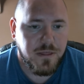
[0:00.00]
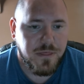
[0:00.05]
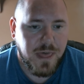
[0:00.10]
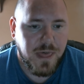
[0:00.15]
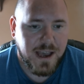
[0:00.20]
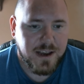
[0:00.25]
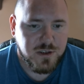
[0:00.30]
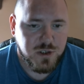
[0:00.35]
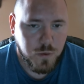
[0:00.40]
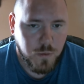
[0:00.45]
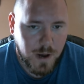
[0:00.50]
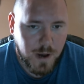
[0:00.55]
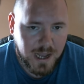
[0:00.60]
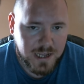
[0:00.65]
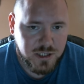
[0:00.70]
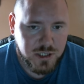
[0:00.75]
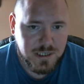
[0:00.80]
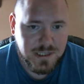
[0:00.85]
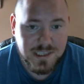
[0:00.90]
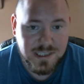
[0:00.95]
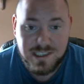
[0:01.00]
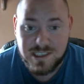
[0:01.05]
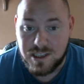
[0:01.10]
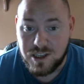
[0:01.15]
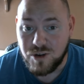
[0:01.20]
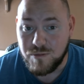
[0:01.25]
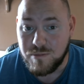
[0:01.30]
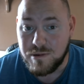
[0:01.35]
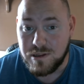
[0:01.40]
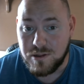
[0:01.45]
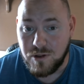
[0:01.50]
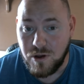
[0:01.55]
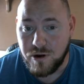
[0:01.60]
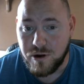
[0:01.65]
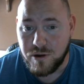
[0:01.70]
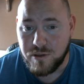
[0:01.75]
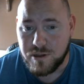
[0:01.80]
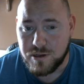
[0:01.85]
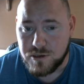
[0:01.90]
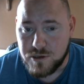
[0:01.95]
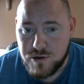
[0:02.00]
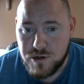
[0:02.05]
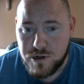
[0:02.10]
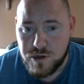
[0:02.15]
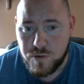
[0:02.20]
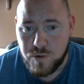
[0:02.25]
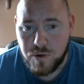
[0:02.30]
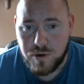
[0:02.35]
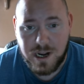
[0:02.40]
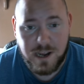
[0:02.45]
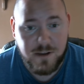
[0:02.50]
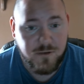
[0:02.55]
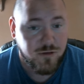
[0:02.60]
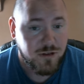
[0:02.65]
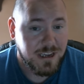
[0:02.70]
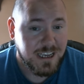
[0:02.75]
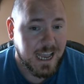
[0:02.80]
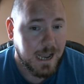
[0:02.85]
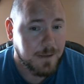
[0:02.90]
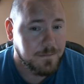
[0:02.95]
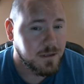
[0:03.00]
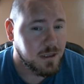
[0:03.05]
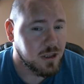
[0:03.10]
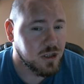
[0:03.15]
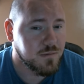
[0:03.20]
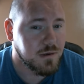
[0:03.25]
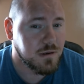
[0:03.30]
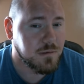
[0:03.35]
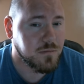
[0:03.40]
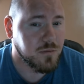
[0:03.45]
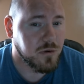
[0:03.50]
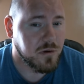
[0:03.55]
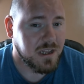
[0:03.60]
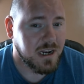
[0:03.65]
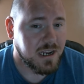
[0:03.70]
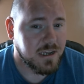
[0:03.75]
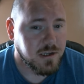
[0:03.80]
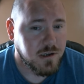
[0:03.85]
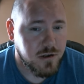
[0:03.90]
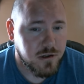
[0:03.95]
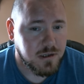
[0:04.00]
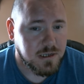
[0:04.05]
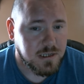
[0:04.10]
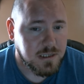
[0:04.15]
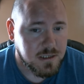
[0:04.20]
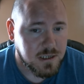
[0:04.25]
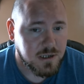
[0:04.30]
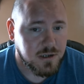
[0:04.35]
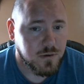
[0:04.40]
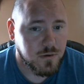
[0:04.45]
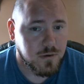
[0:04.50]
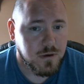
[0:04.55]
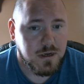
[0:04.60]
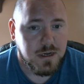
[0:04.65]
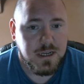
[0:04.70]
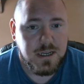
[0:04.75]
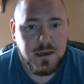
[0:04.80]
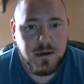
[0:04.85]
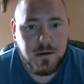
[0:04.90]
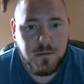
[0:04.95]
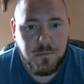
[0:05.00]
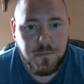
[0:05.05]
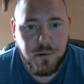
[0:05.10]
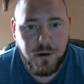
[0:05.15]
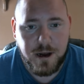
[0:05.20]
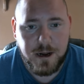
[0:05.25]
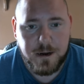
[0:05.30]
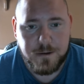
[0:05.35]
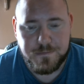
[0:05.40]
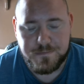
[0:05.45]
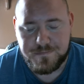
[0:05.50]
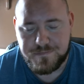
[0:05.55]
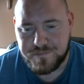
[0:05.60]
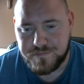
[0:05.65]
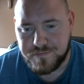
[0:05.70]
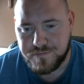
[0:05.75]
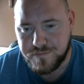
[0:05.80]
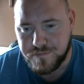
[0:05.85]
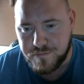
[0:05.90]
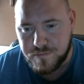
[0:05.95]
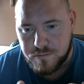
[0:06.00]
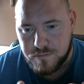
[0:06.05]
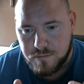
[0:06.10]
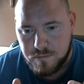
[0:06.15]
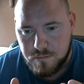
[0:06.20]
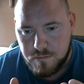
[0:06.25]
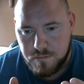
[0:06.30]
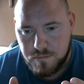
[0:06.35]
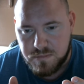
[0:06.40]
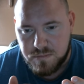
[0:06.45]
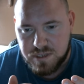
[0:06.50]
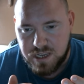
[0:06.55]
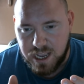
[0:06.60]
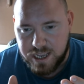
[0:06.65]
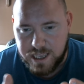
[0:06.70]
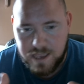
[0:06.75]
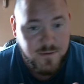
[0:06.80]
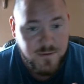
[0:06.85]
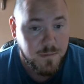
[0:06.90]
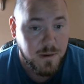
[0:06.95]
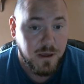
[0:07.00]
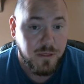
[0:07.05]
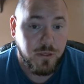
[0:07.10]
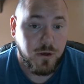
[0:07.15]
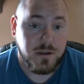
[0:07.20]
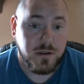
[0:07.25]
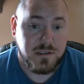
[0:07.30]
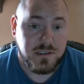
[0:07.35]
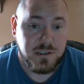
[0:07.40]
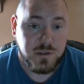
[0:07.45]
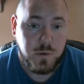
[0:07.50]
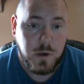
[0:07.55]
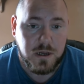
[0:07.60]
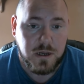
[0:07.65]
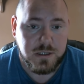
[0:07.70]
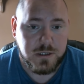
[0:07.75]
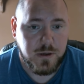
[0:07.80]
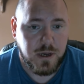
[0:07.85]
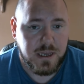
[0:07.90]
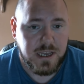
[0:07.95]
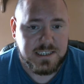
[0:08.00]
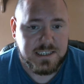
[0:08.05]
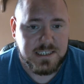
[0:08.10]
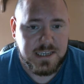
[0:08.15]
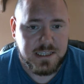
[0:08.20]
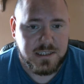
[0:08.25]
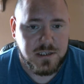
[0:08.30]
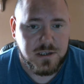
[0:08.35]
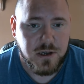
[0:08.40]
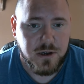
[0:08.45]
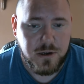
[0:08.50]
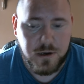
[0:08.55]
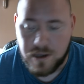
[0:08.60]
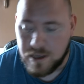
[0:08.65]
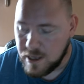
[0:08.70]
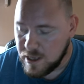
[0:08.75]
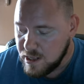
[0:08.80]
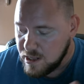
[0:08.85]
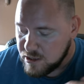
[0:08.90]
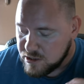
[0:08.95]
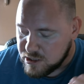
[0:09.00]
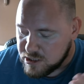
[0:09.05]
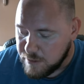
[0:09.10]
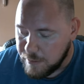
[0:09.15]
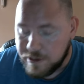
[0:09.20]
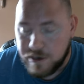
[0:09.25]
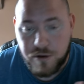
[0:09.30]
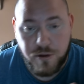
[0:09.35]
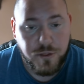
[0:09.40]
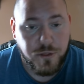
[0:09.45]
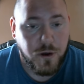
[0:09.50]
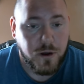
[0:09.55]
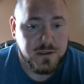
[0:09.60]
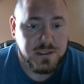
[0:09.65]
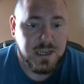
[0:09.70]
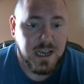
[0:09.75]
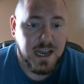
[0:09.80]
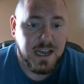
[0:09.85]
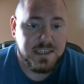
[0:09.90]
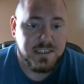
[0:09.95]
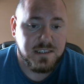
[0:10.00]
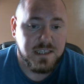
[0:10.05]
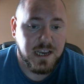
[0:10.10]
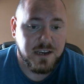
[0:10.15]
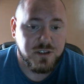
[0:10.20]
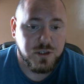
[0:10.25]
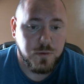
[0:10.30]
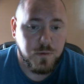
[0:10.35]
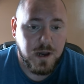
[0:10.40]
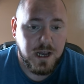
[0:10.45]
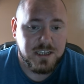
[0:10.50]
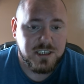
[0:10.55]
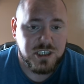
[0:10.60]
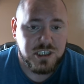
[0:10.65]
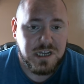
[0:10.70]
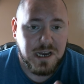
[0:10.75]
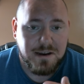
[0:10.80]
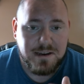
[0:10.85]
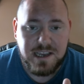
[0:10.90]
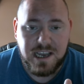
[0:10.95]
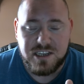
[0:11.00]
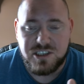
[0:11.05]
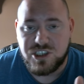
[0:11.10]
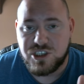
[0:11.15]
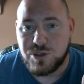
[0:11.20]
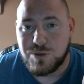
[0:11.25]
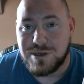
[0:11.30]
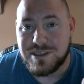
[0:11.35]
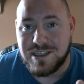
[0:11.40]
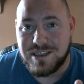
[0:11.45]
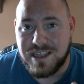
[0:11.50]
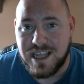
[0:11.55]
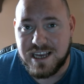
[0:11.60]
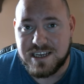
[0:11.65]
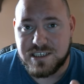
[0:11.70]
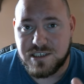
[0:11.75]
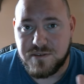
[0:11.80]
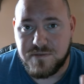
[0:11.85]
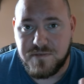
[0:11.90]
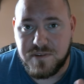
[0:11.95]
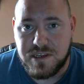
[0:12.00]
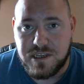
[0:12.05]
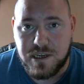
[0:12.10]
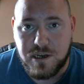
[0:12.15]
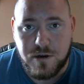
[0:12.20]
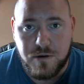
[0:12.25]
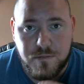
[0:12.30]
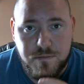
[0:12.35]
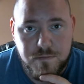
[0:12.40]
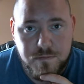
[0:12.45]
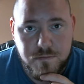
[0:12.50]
Thanks for watching. This is a little bit longer than usual, and I recapped a little bit more than I usually do, but I give you my thoughts as well, so I guess that's good. Just let me know your thoughts, guys. Thanks for watching. I'll catch you in the next video.